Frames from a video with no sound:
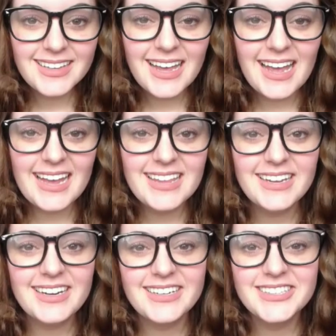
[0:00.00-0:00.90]
Hey
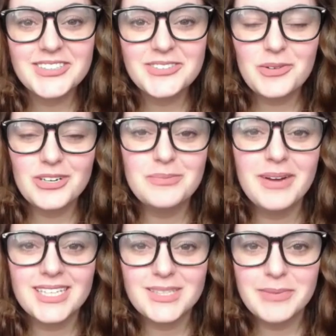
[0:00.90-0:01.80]
there, welcome
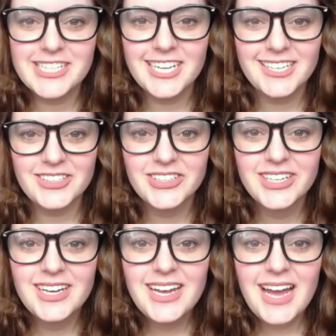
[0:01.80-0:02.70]
back to my channel.
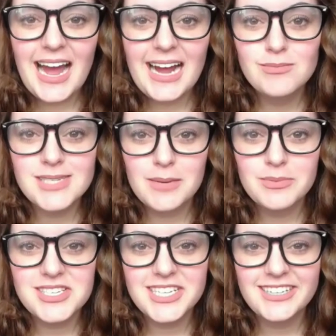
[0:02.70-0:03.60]
I'm
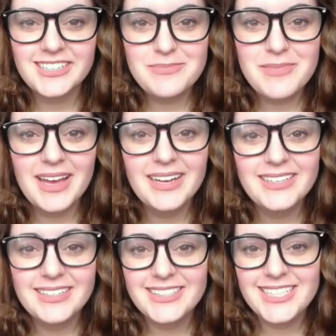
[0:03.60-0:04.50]
Cybersecurity Meg,
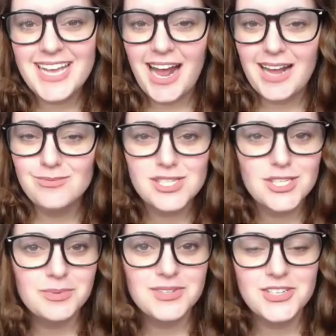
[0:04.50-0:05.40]
and I'm
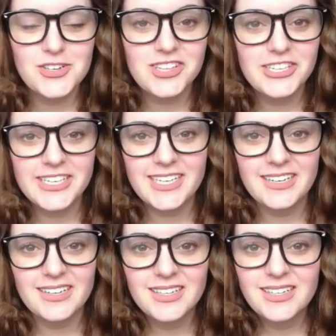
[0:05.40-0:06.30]
super stoked that you're here.